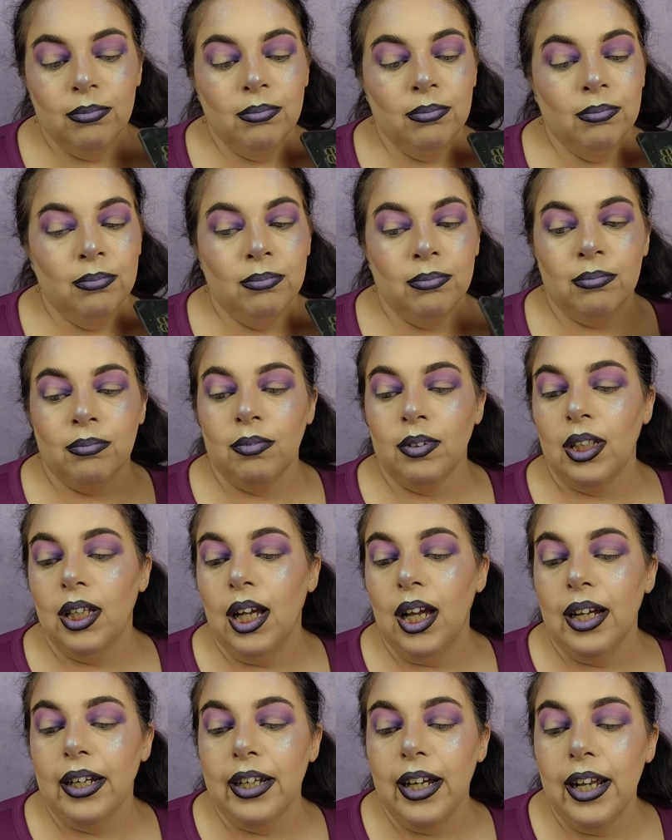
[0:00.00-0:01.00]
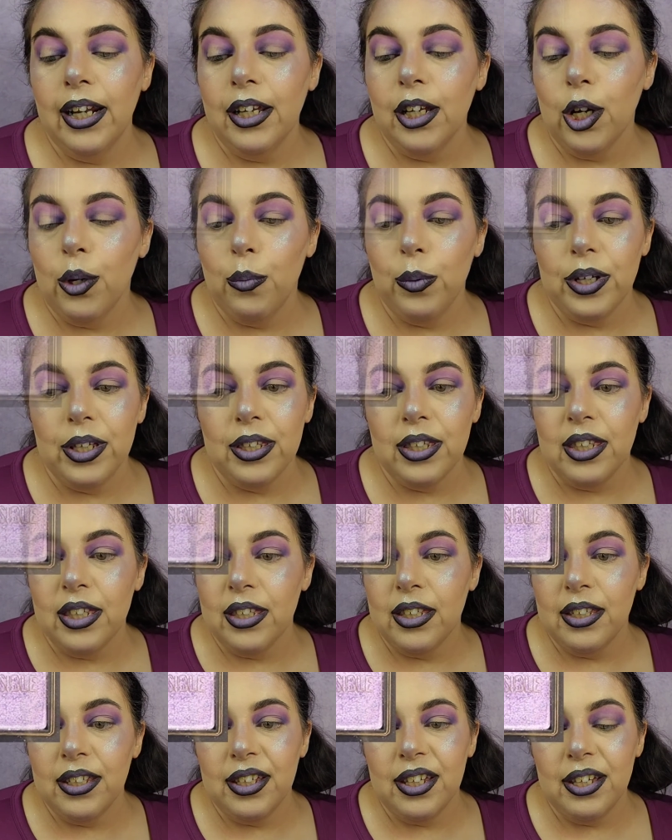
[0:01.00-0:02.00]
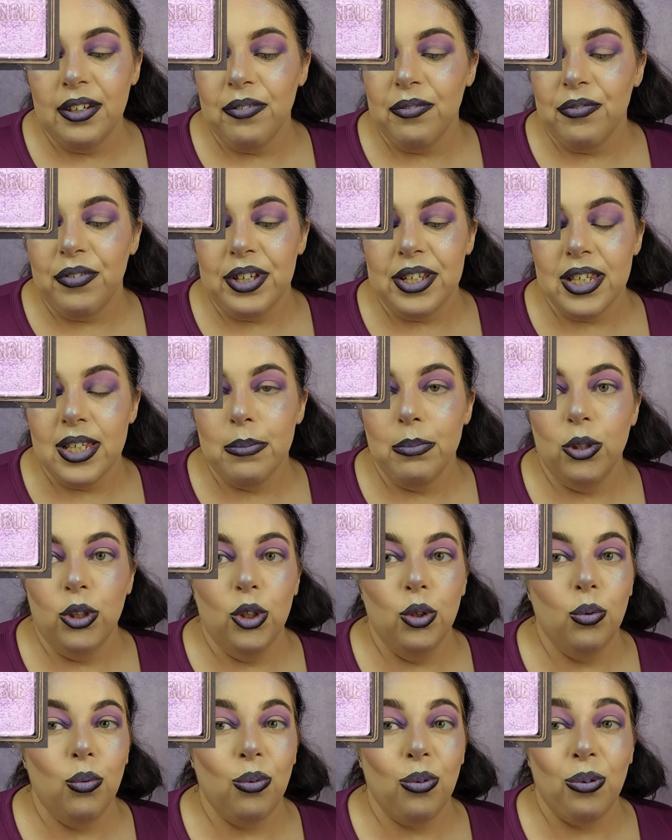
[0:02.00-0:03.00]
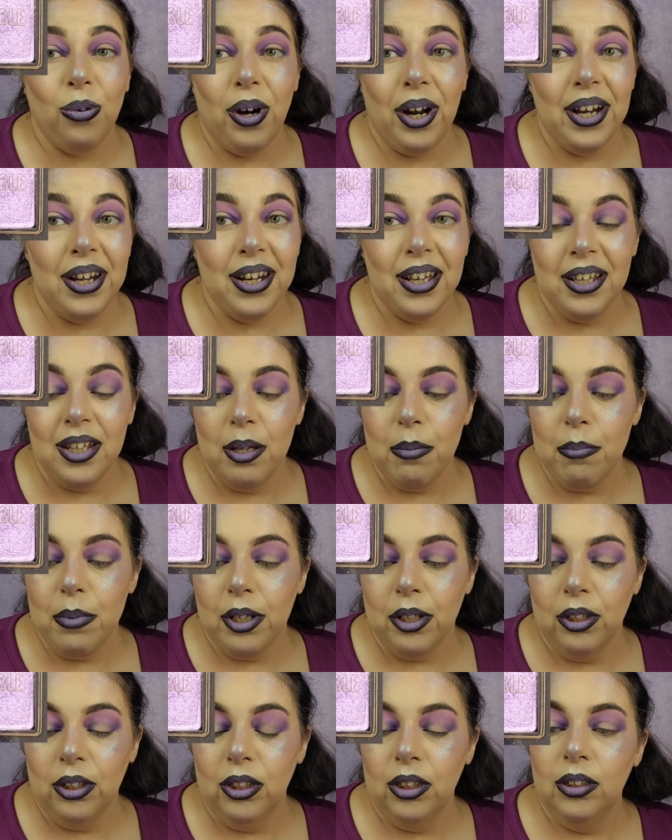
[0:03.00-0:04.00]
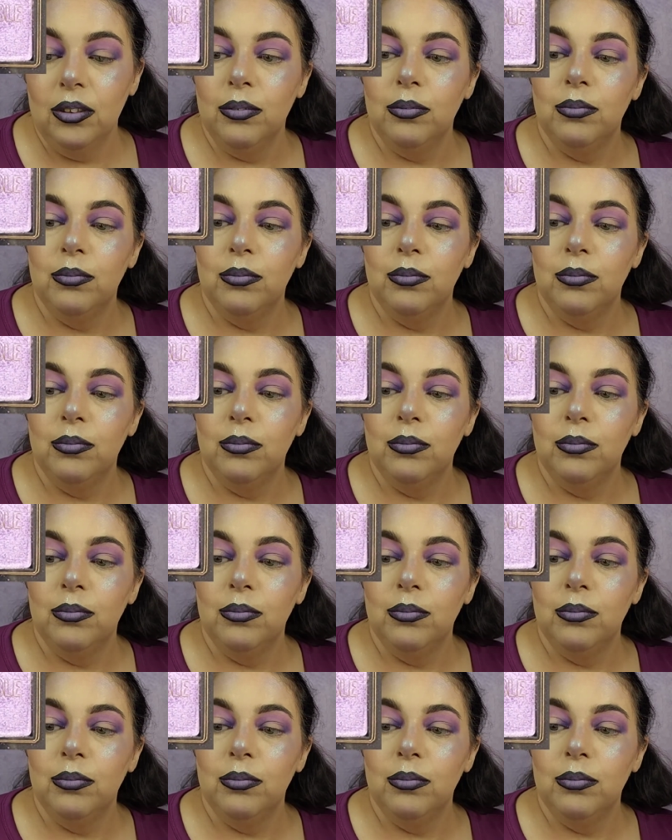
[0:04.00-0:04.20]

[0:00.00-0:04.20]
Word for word: mm, I gotta go with invisible right in the middle.